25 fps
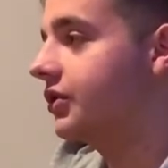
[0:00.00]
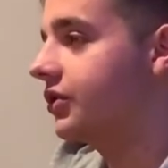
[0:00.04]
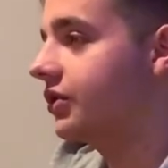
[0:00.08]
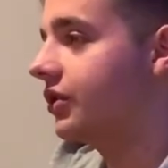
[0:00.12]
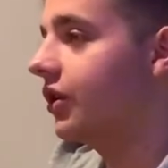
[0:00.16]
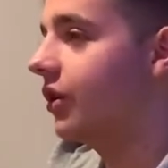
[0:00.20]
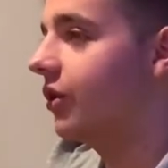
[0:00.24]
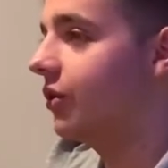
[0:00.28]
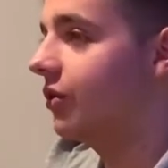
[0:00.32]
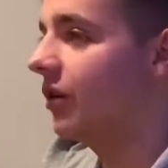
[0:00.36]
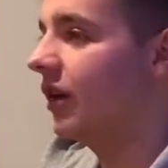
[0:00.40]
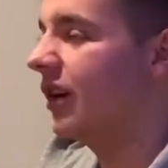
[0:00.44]

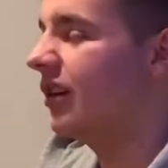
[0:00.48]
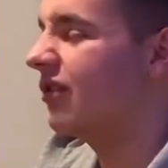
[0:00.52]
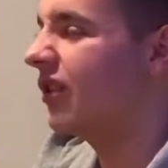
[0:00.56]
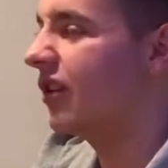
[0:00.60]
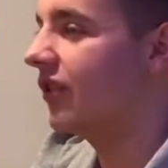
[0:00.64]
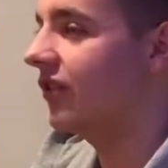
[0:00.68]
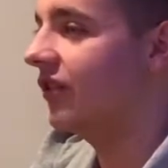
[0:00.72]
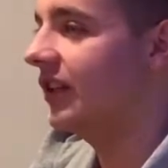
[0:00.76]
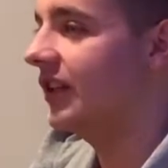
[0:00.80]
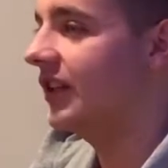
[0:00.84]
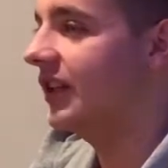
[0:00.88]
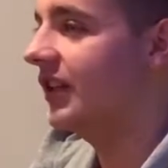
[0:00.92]
so like
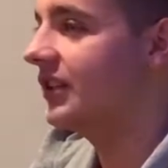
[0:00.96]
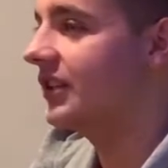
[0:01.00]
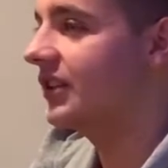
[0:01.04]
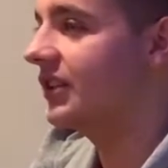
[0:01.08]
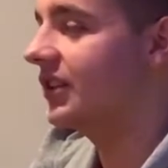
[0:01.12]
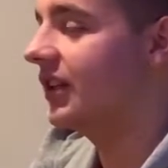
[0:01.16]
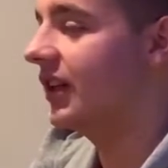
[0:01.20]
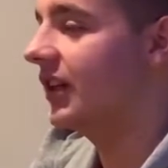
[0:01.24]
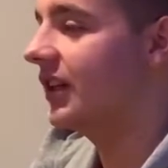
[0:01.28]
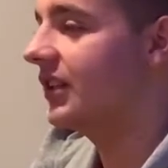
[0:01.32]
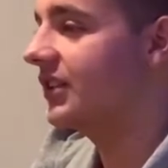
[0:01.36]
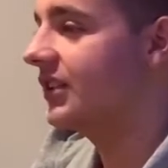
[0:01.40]
roughly
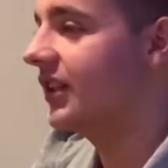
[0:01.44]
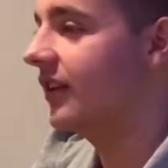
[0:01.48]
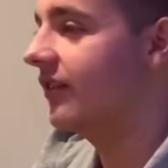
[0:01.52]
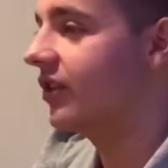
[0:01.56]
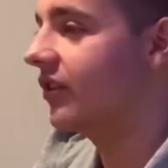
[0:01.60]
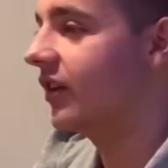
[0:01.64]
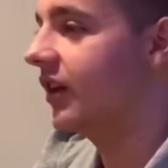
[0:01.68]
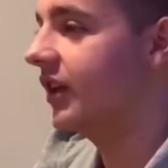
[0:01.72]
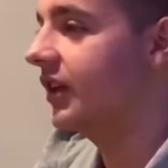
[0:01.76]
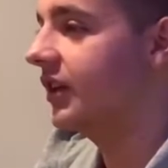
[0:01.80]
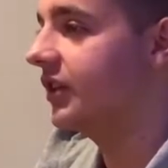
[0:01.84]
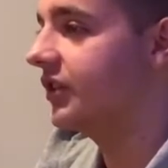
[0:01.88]
it's like 7
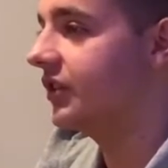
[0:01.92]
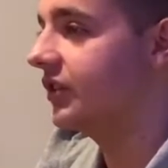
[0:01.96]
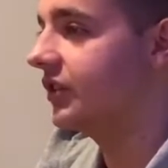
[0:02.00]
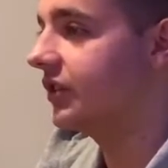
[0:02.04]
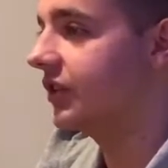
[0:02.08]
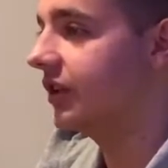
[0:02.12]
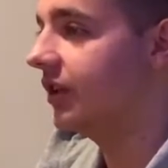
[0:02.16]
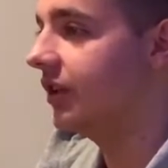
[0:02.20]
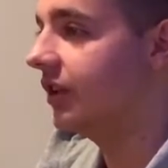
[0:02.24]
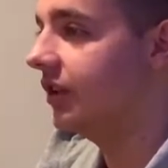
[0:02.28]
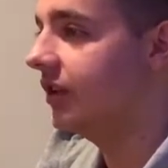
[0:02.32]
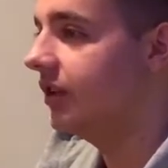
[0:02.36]
or 8 lessons
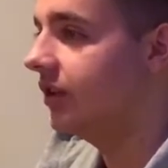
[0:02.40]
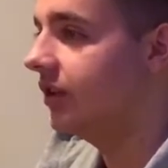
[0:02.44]
now.